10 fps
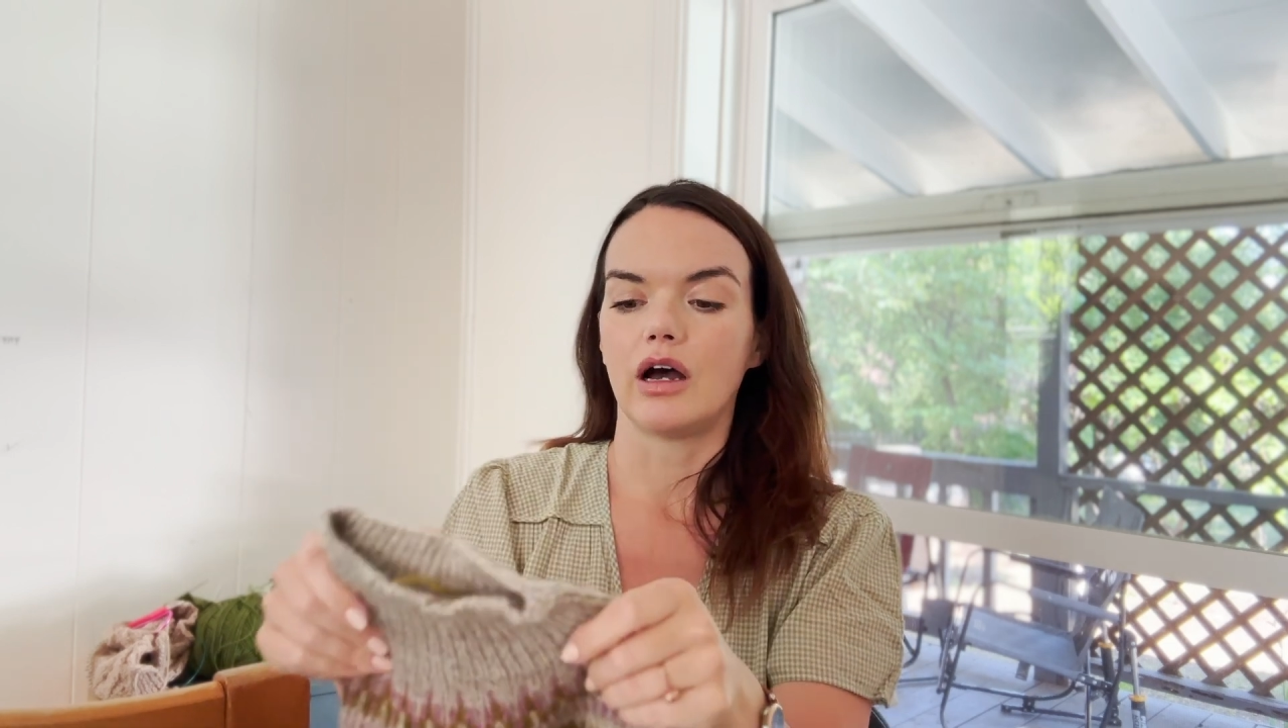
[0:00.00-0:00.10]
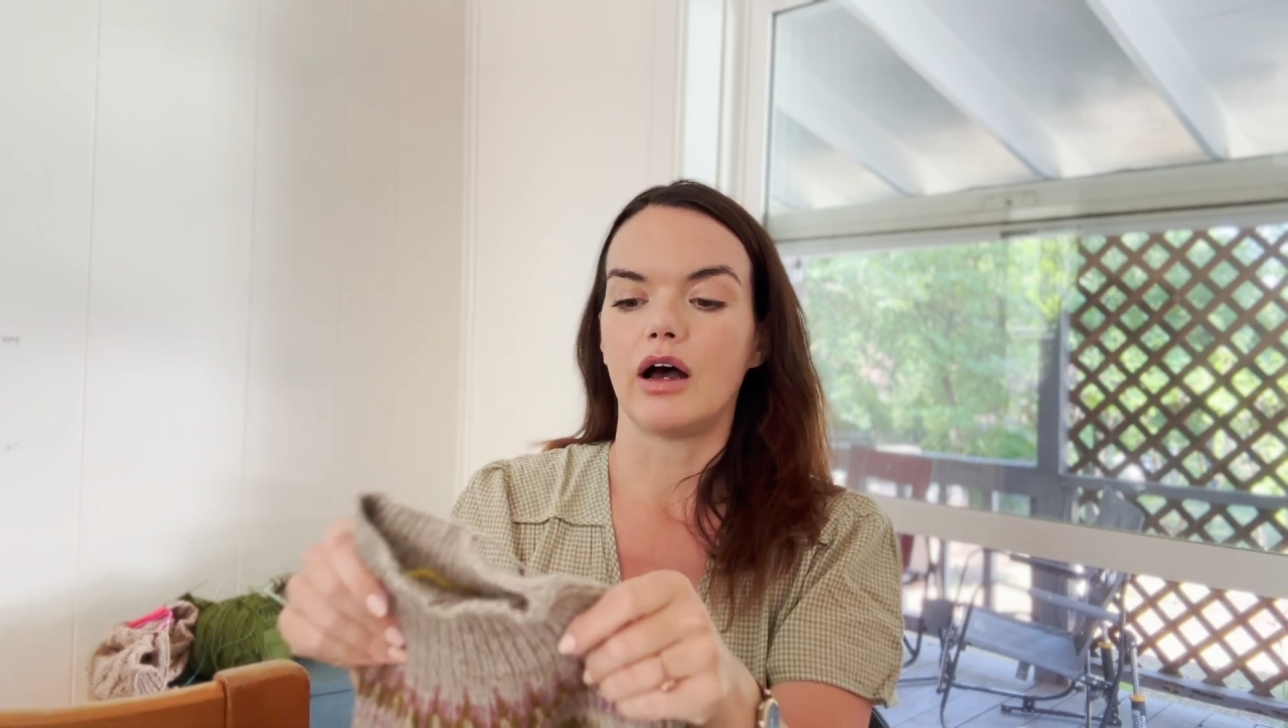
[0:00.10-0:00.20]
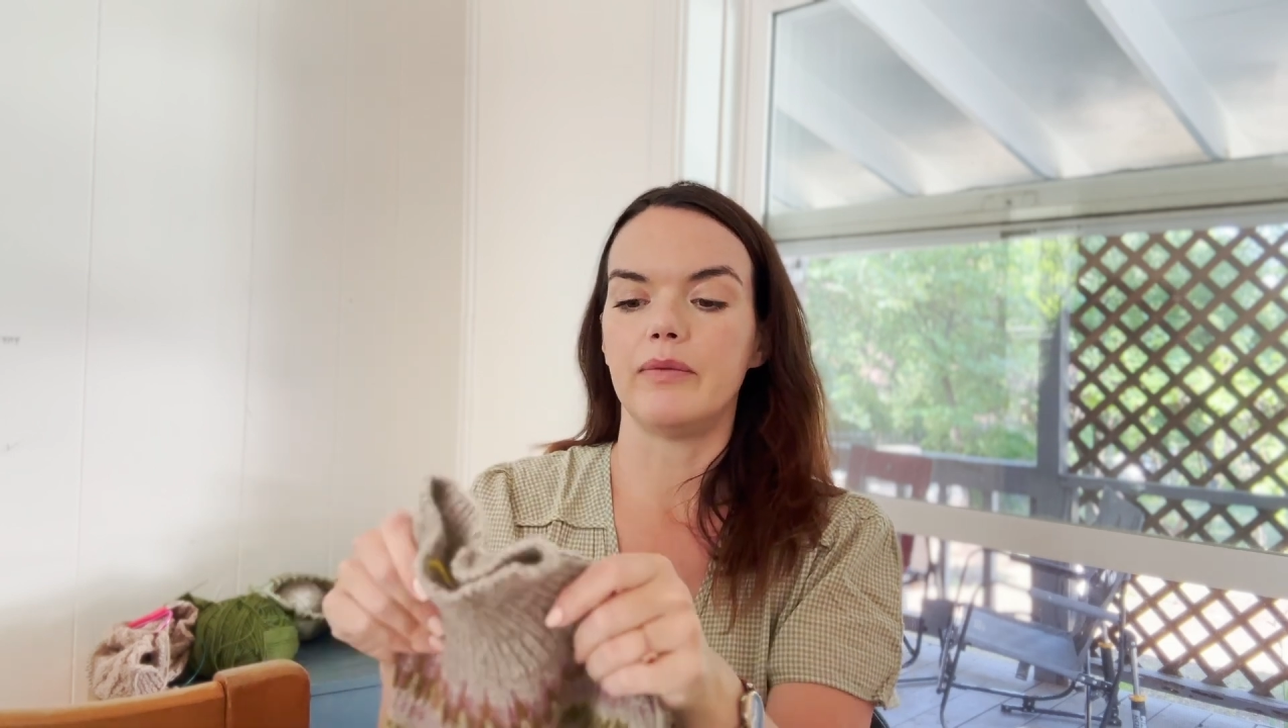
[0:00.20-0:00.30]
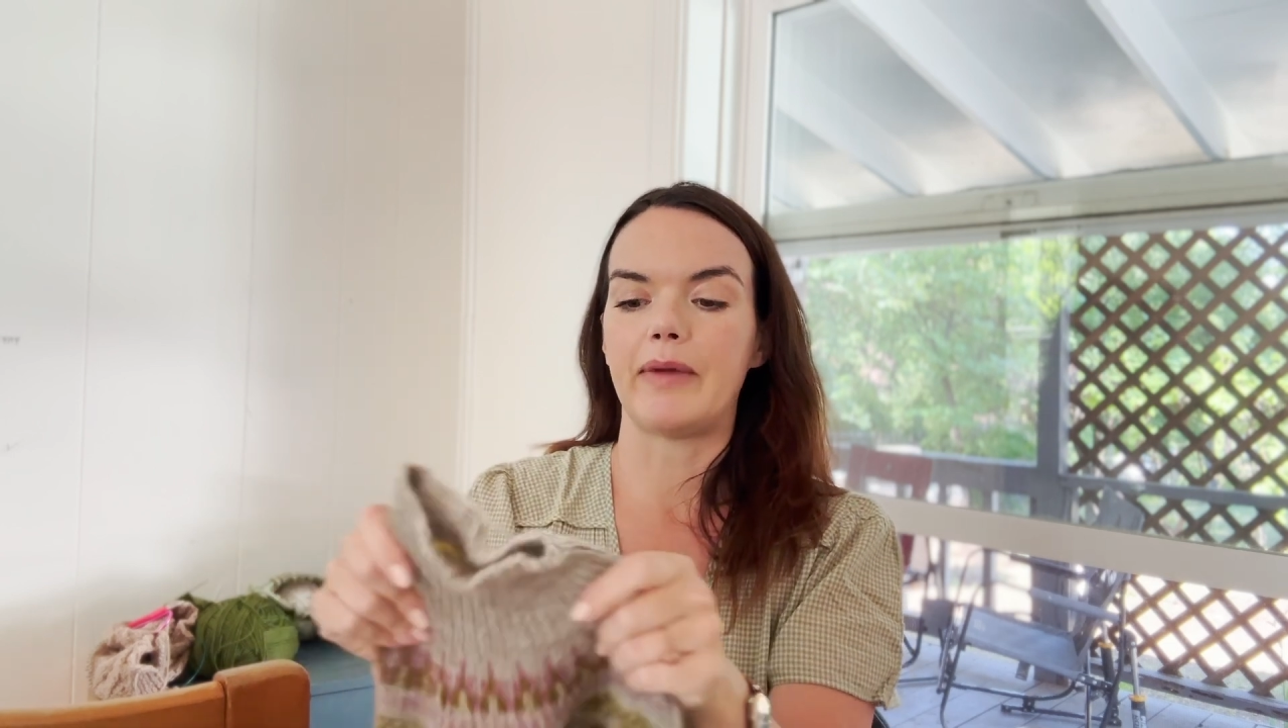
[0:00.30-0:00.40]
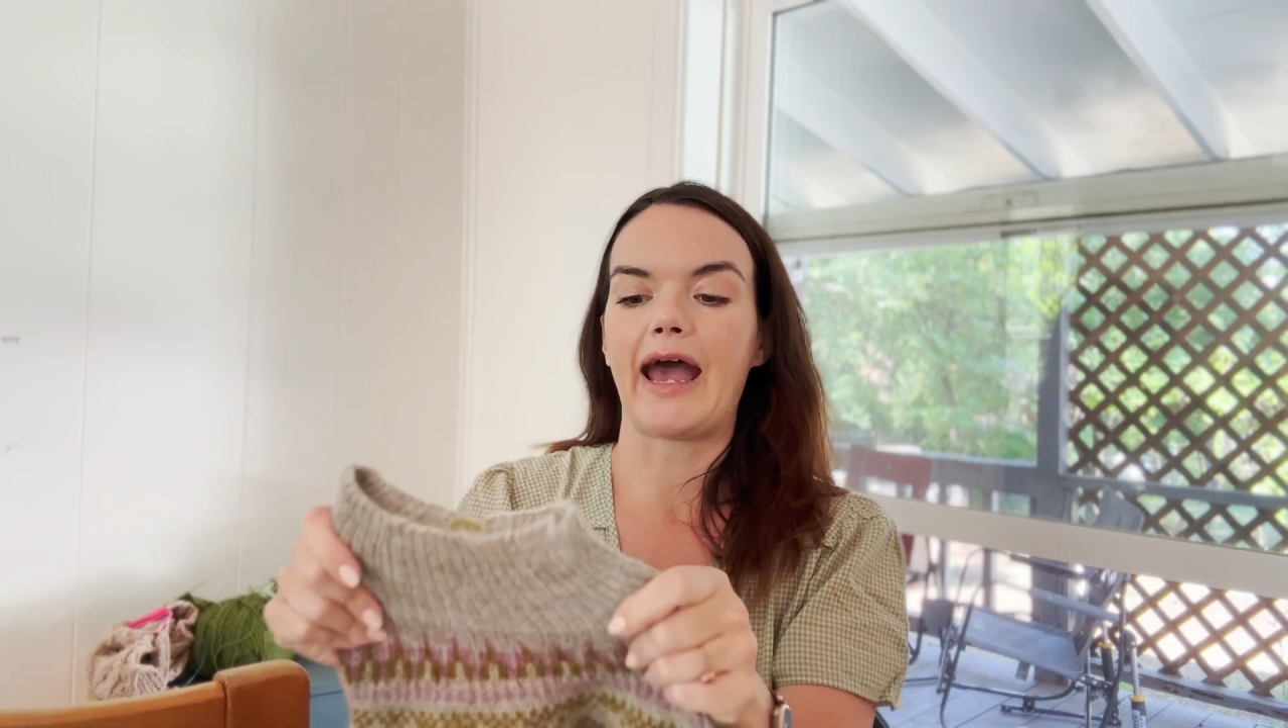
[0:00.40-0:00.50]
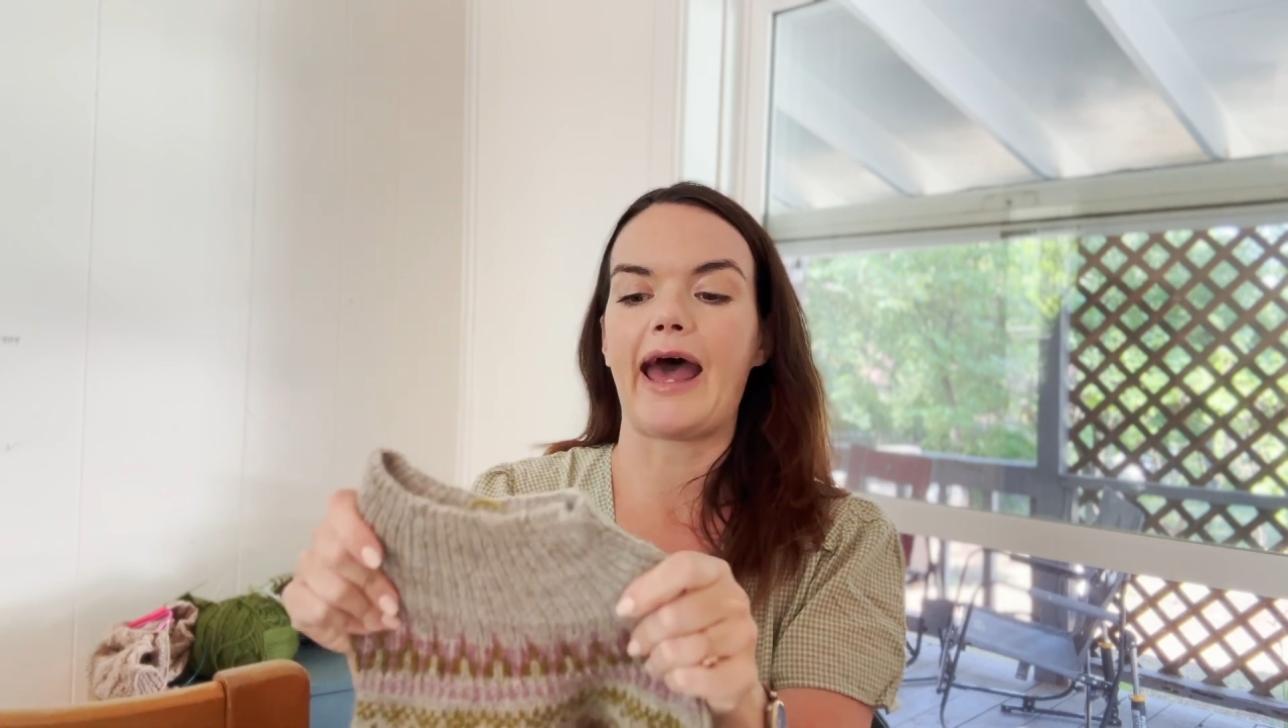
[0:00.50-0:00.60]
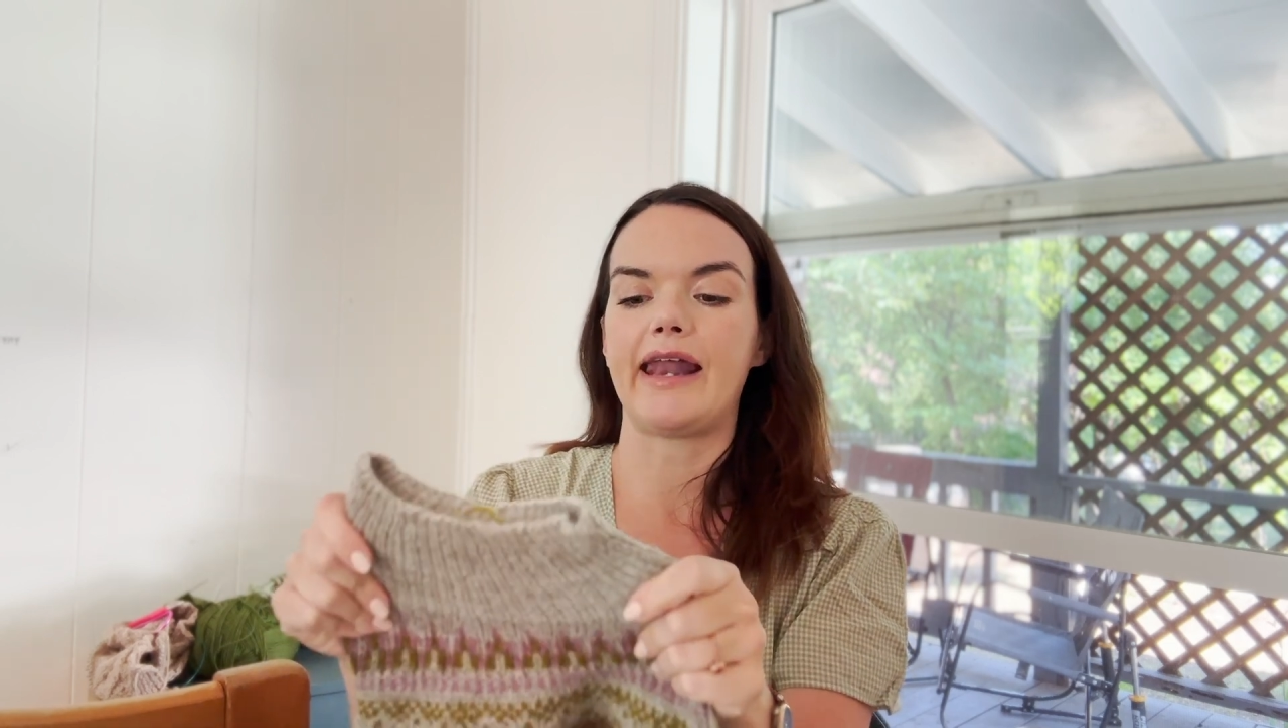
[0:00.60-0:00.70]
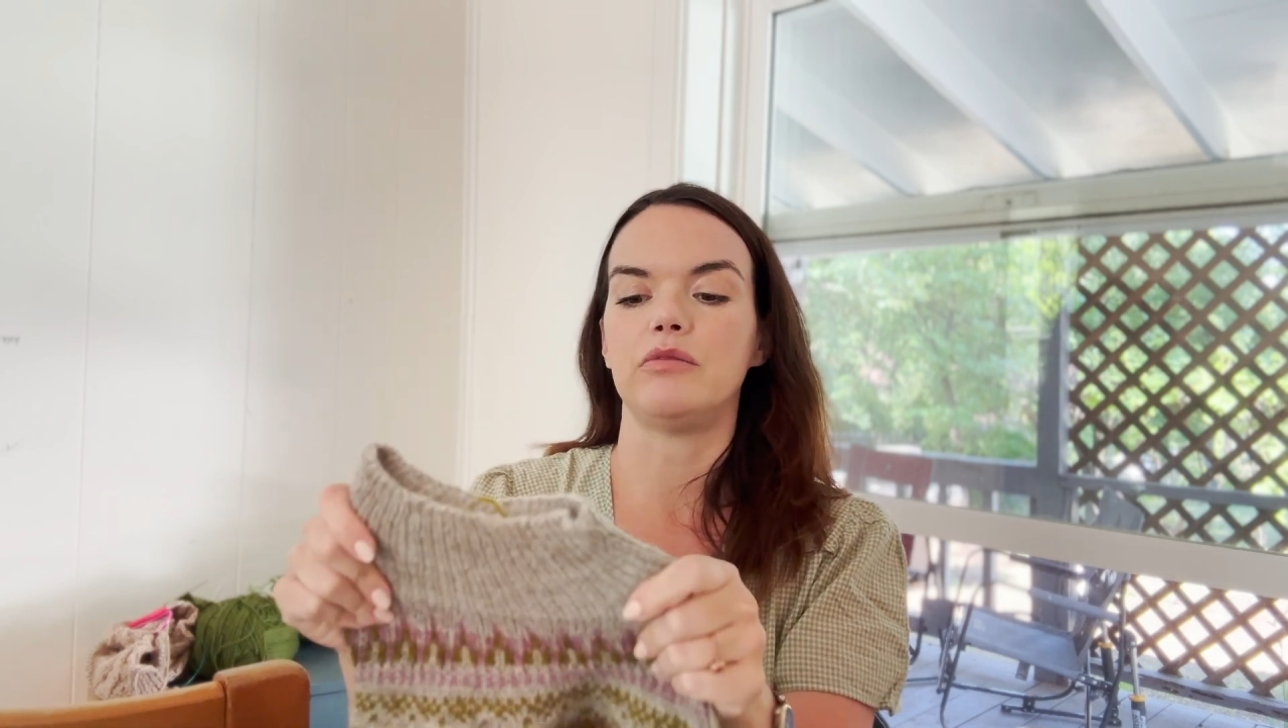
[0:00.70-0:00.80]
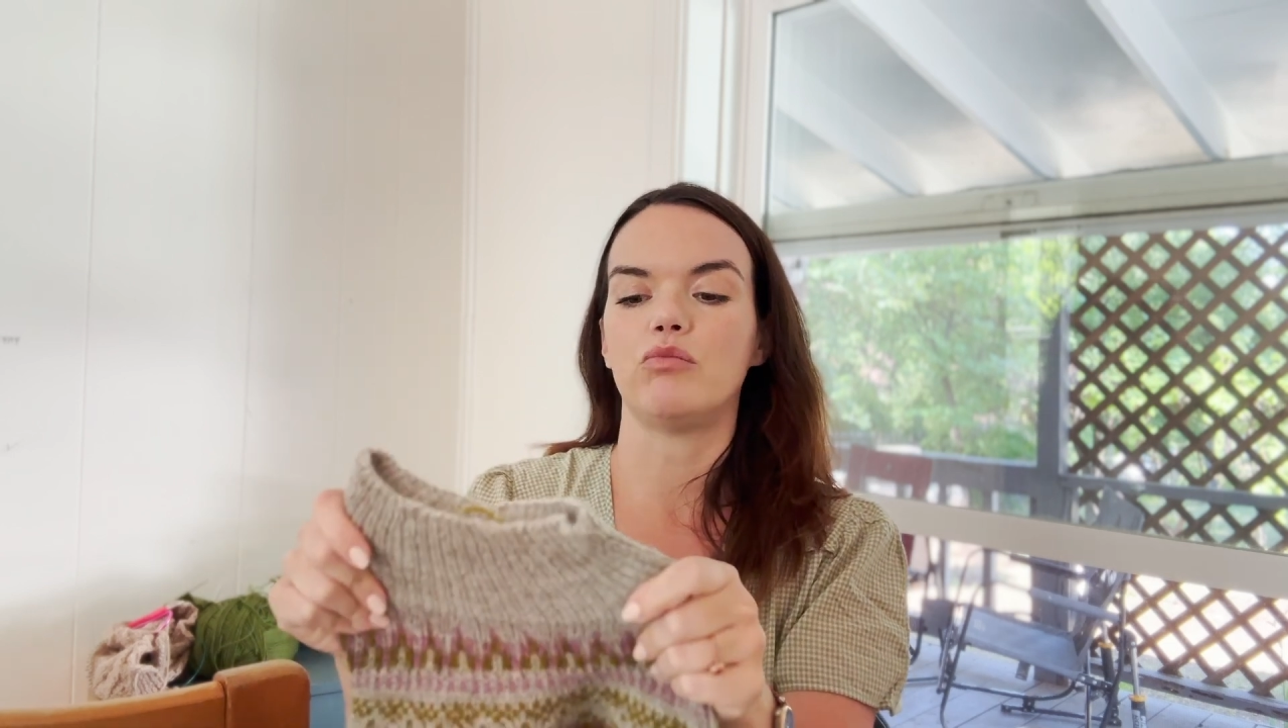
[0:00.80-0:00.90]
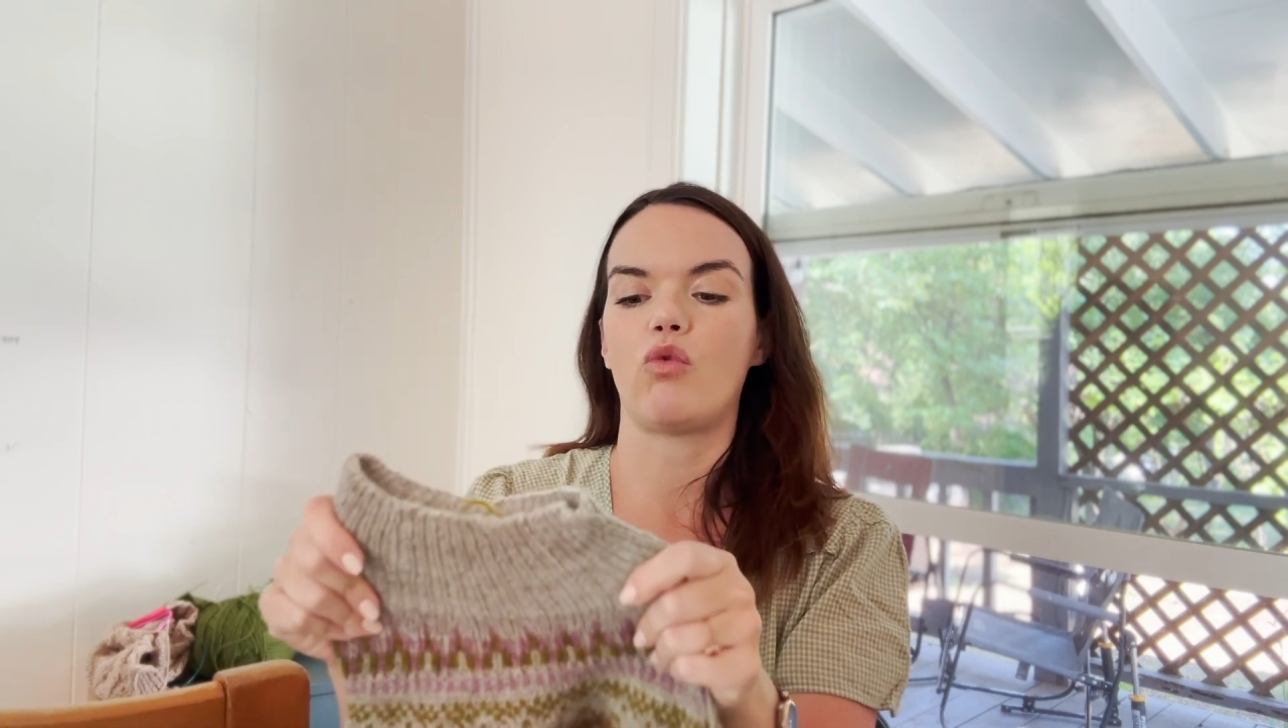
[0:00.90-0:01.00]

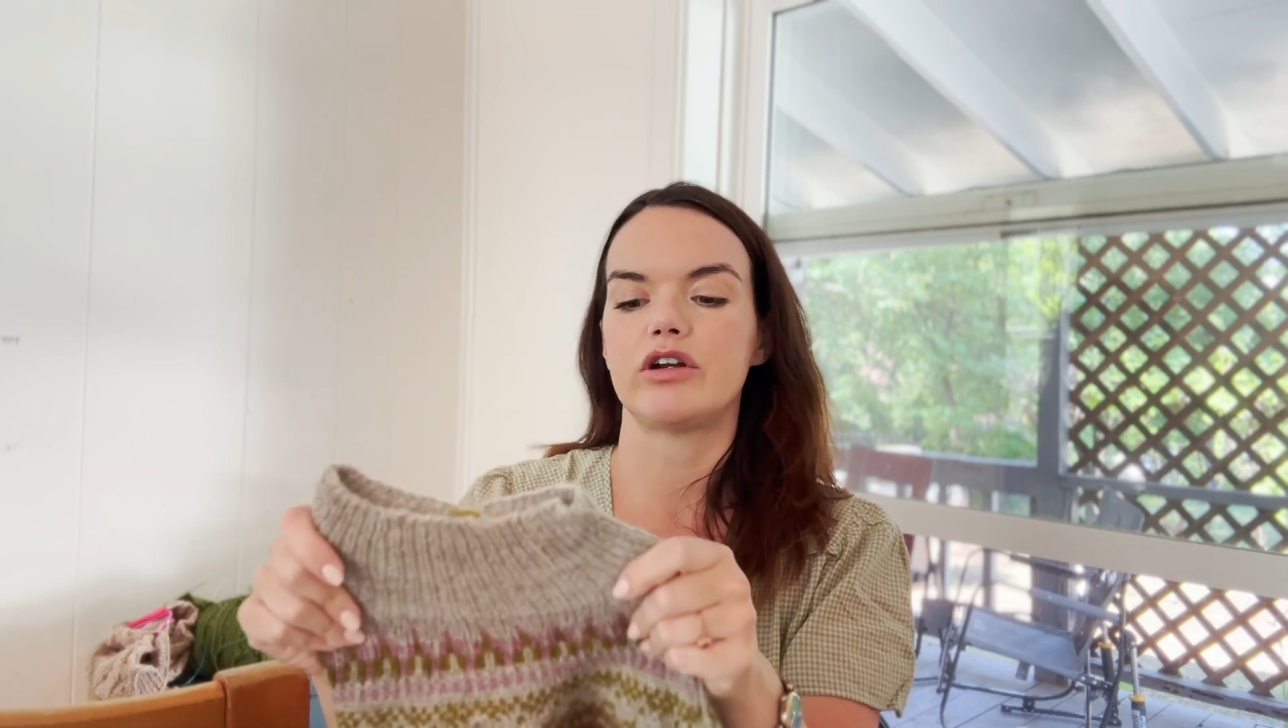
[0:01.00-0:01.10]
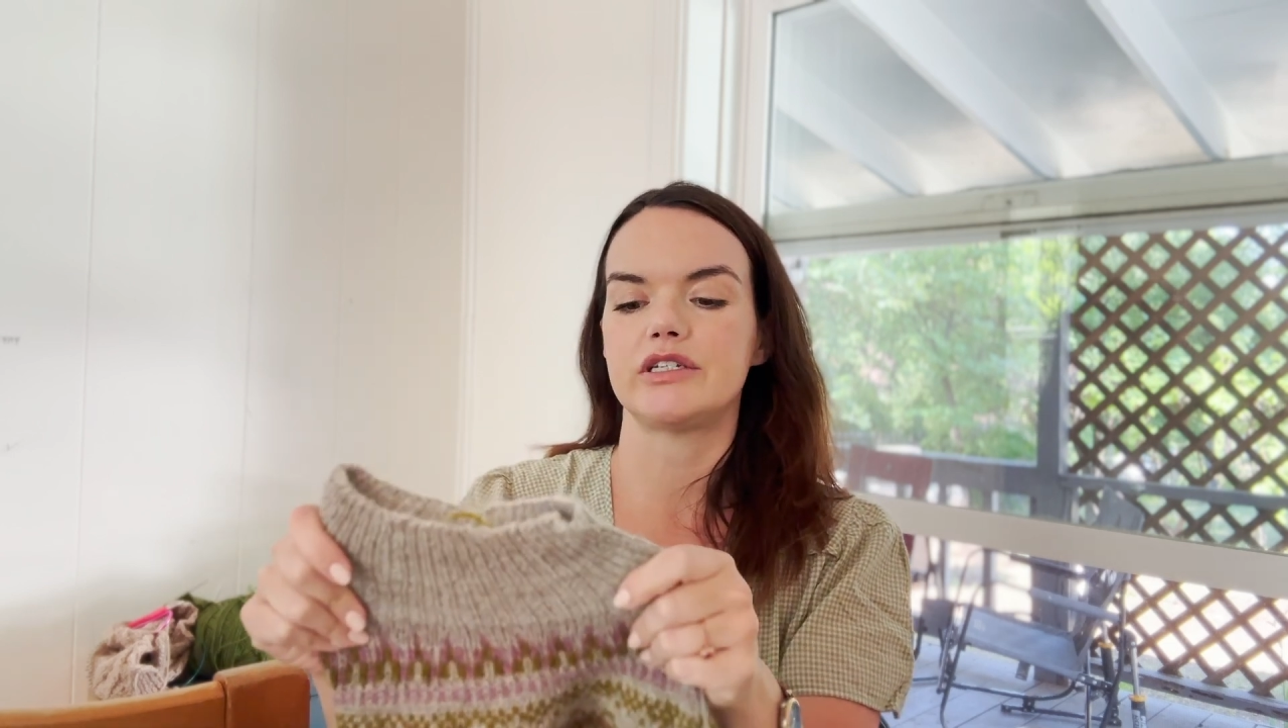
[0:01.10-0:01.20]
adding more